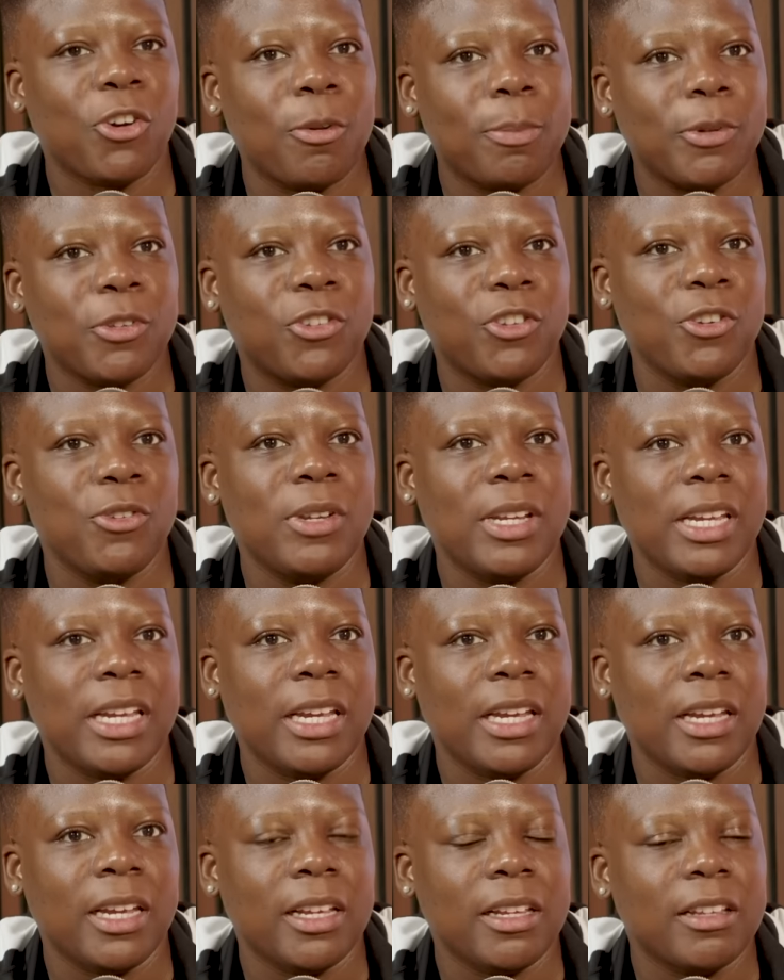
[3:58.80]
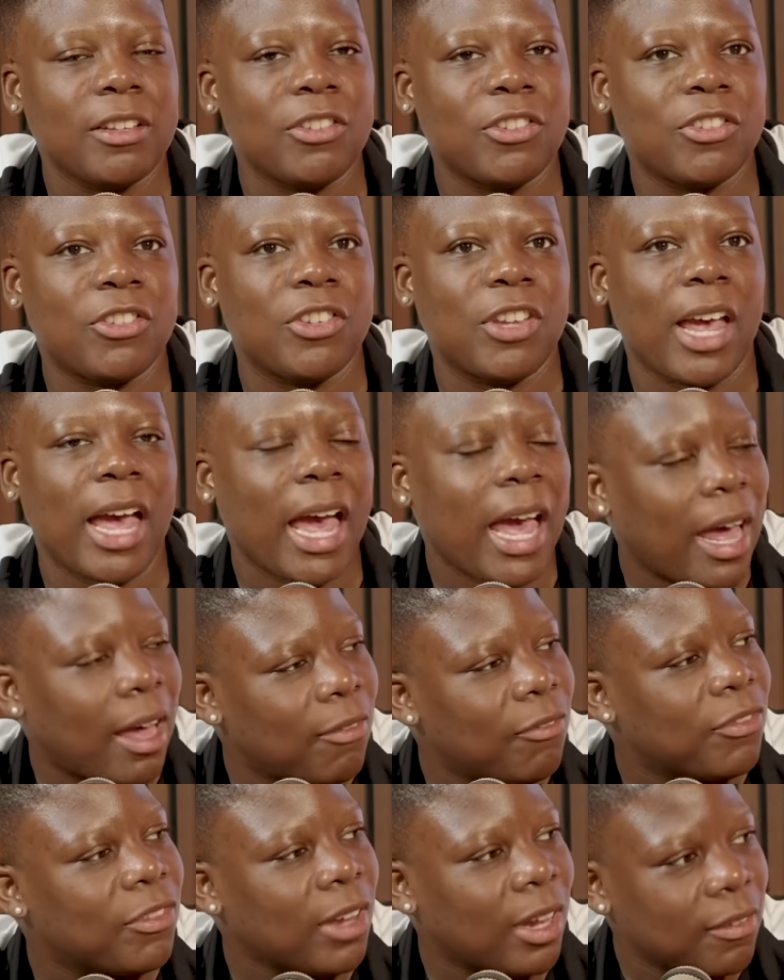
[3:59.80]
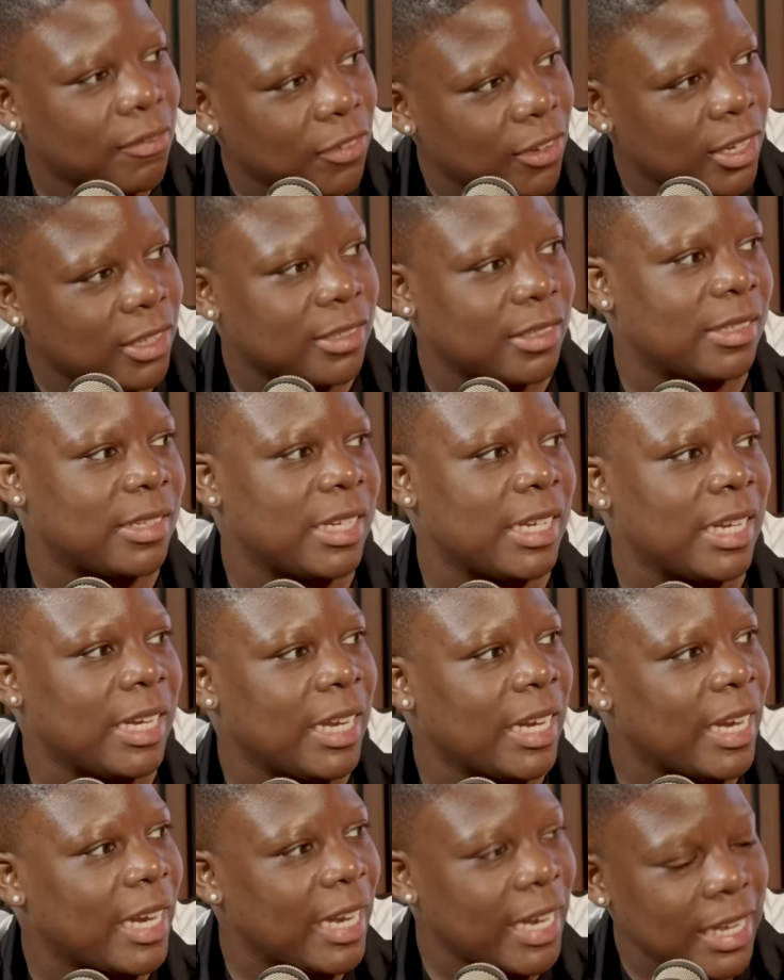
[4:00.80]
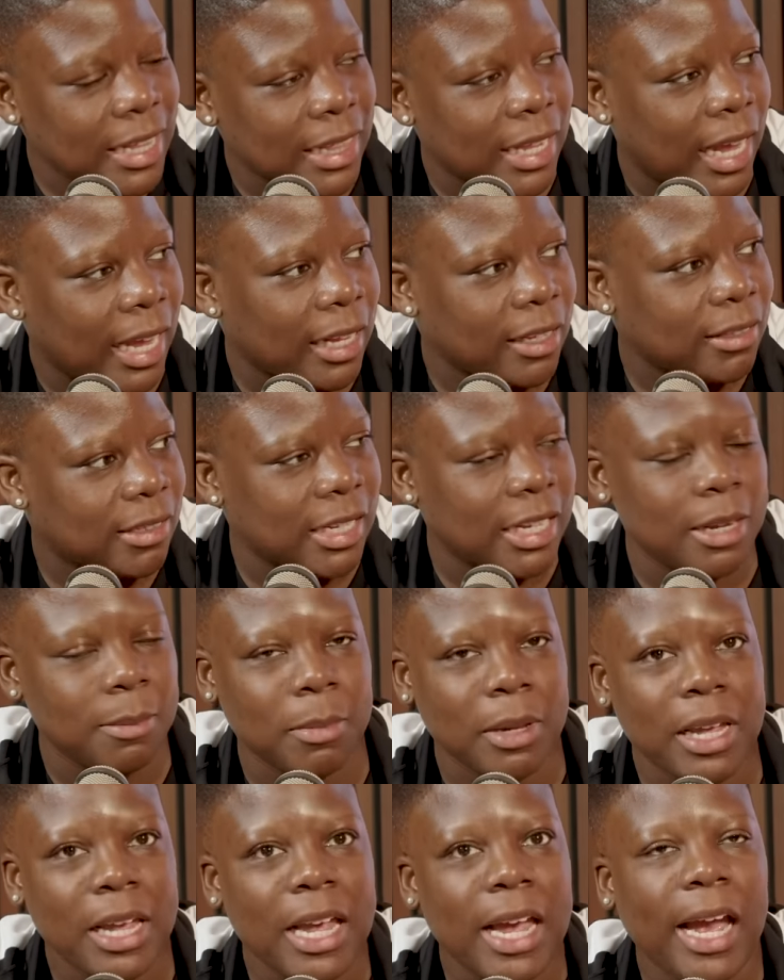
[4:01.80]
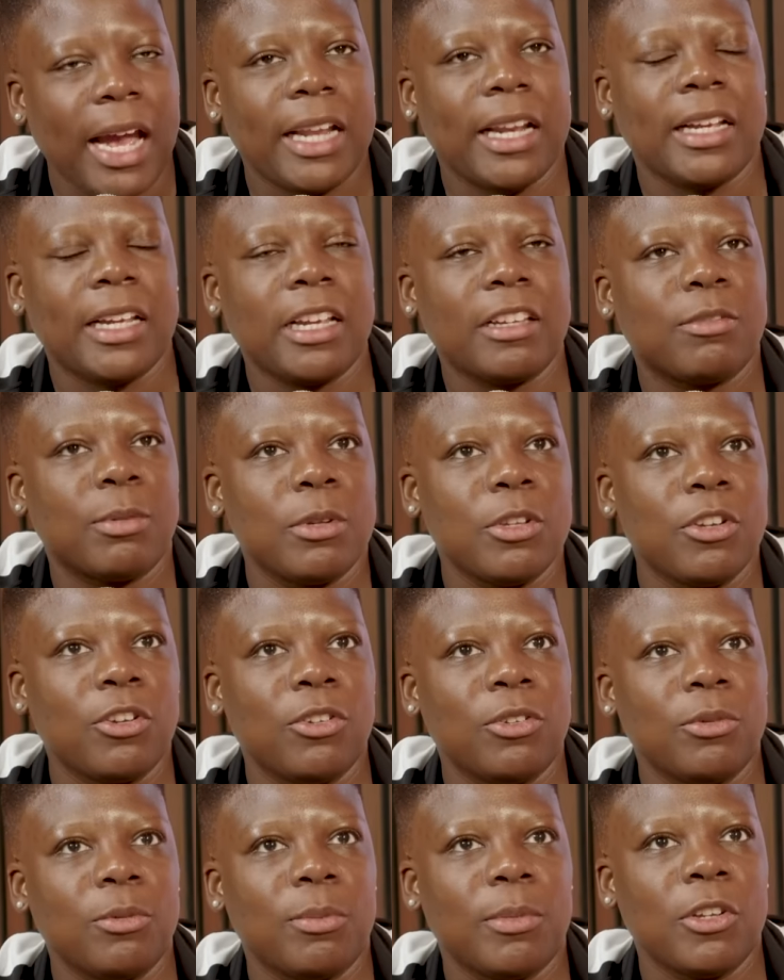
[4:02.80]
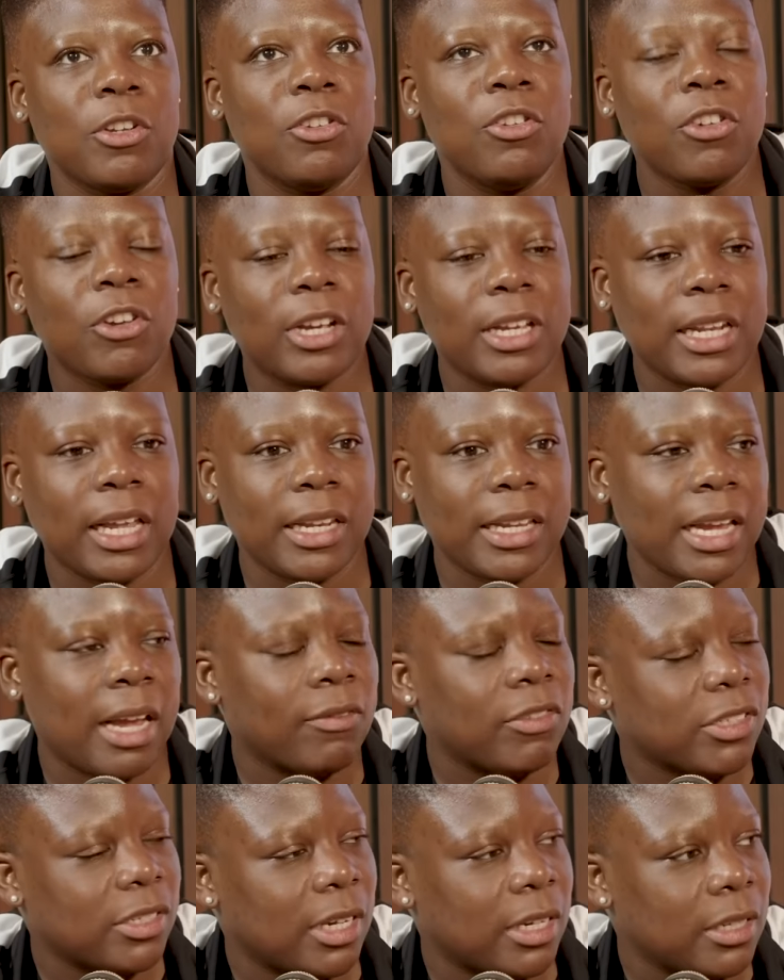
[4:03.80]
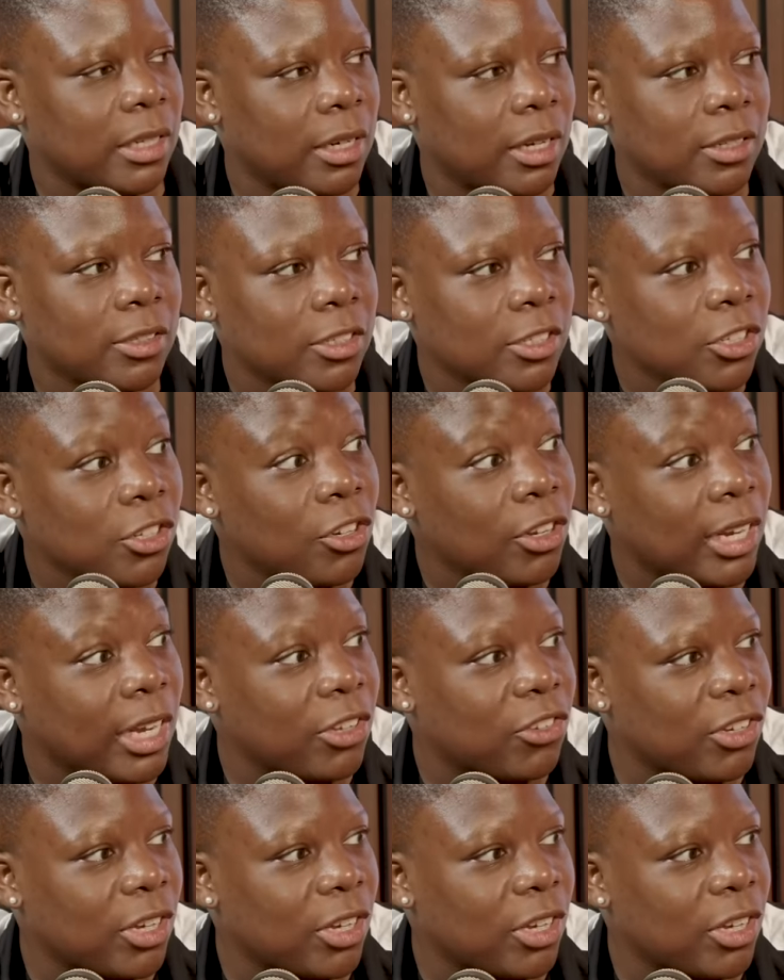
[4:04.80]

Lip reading: opportunity to have diversity in that team. And I guess when you're looking at the other side of London, you look at